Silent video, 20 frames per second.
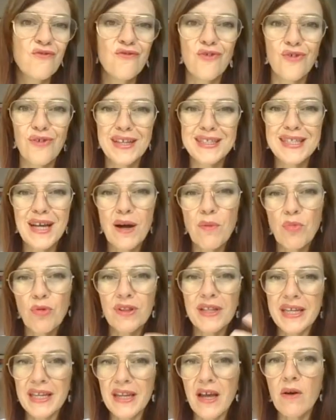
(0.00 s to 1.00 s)
For
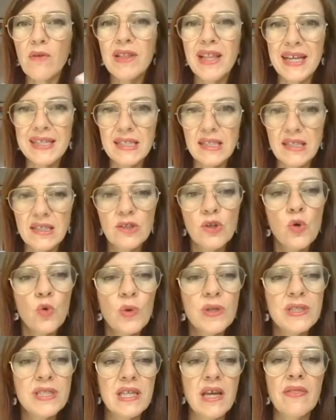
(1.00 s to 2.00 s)
example, in our lesson,
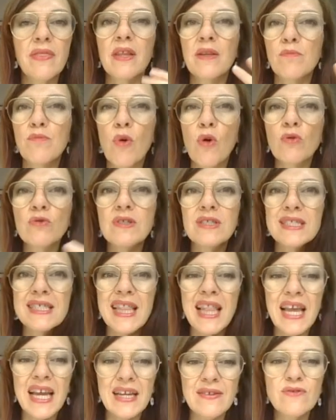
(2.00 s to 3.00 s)
we said that most
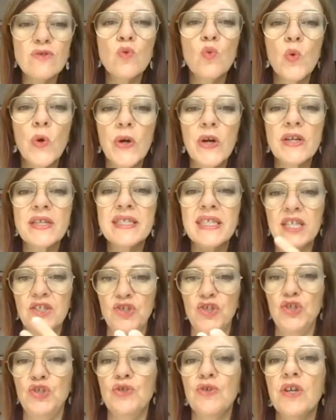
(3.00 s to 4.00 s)
slaves worked in
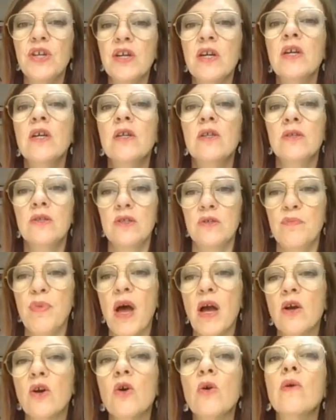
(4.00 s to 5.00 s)
sugar,
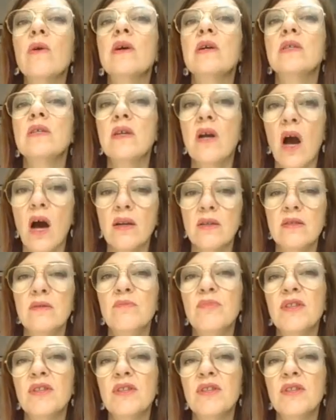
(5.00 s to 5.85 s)
tobacco and cotton